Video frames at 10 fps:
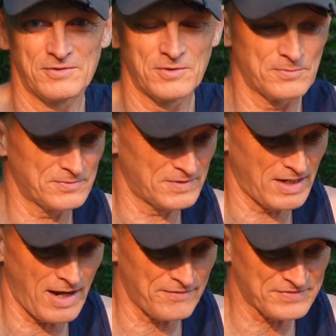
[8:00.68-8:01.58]
You know, you
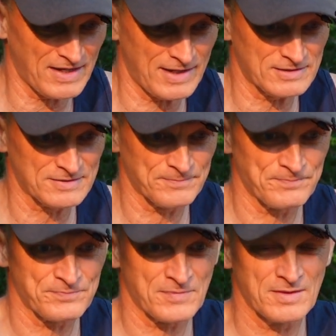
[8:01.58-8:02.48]
have that,
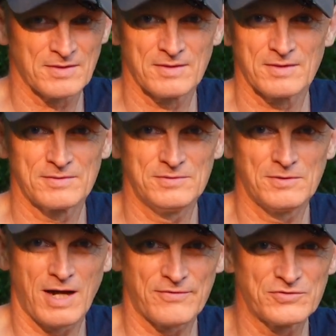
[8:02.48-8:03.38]

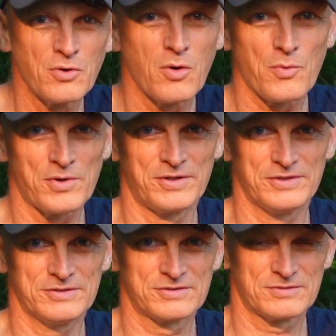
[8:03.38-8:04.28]
you have no
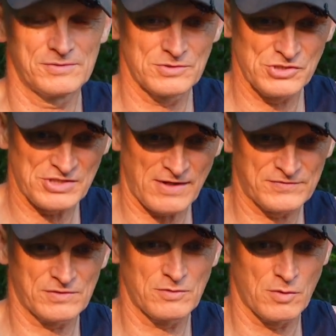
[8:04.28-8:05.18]
worries. You just
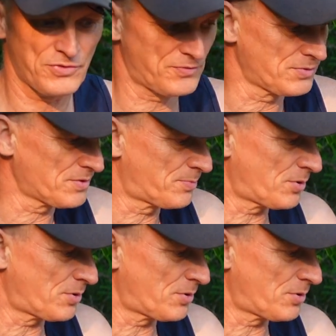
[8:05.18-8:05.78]
have to go through the